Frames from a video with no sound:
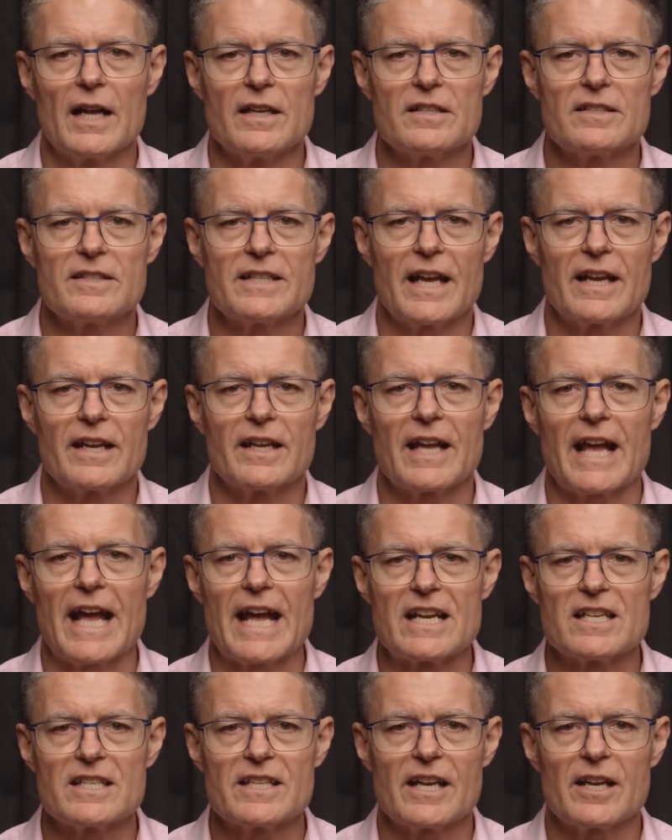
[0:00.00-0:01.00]
Understanding
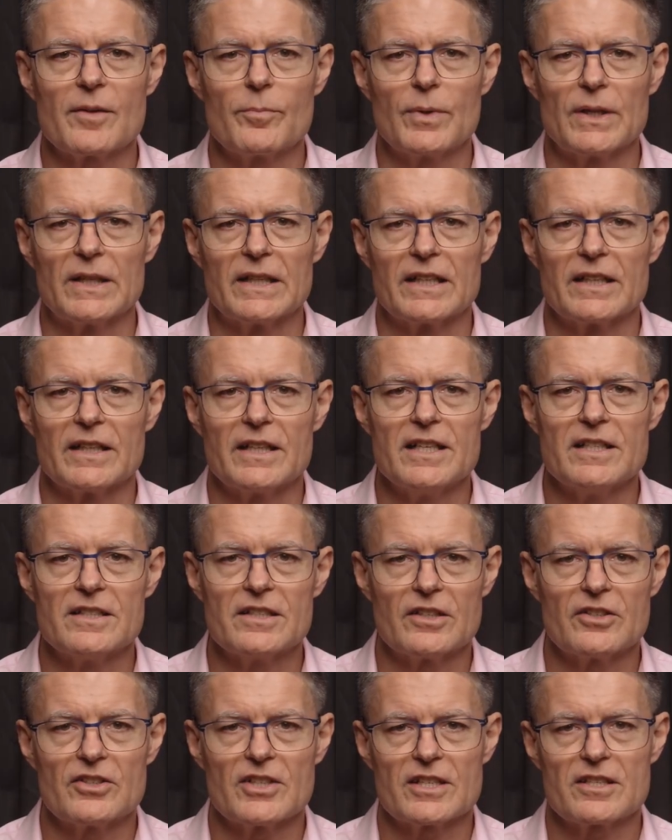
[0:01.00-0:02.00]
anaesthetic billing
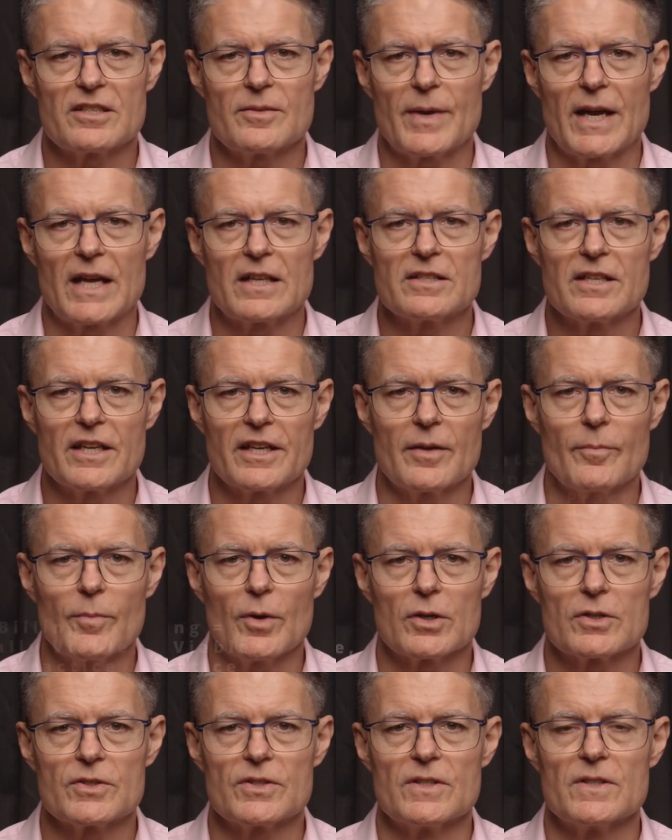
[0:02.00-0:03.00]
isn't just about ticking
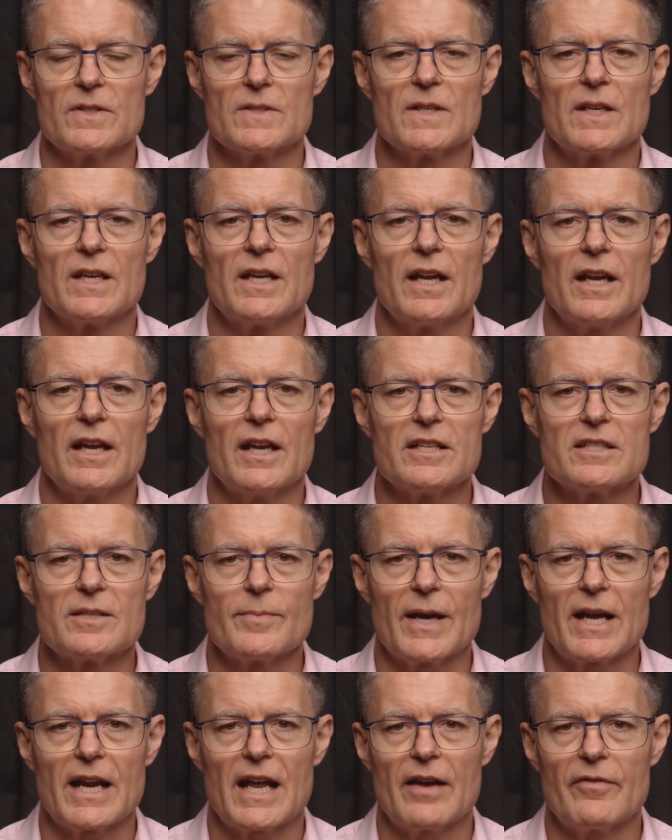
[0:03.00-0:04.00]
boxes. It's
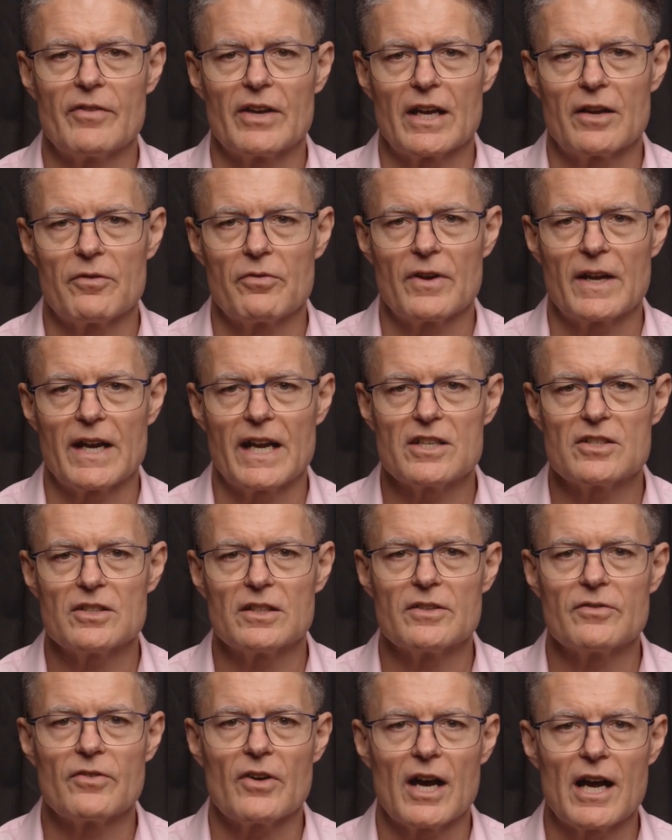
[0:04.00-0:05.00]
about having a
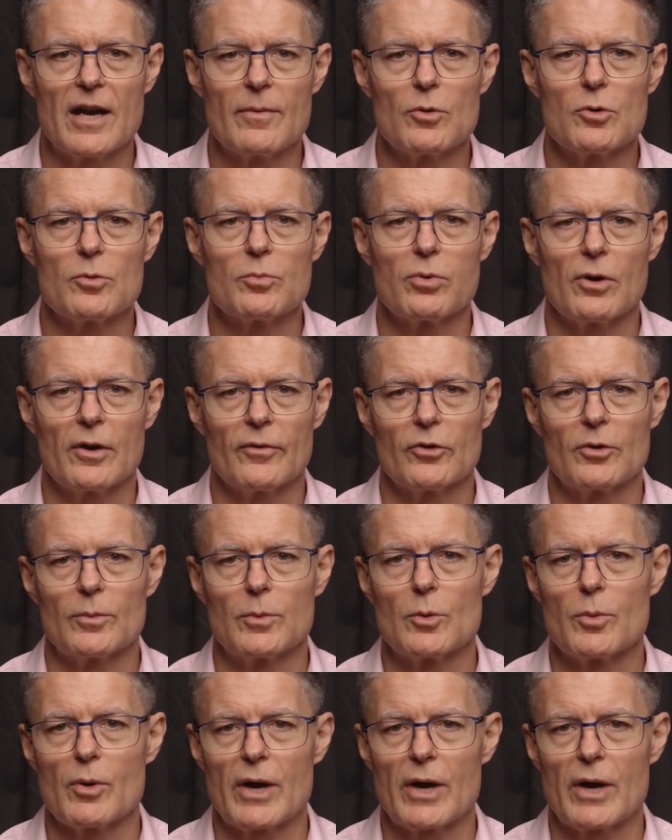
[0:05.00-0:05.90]
financially viable, profitable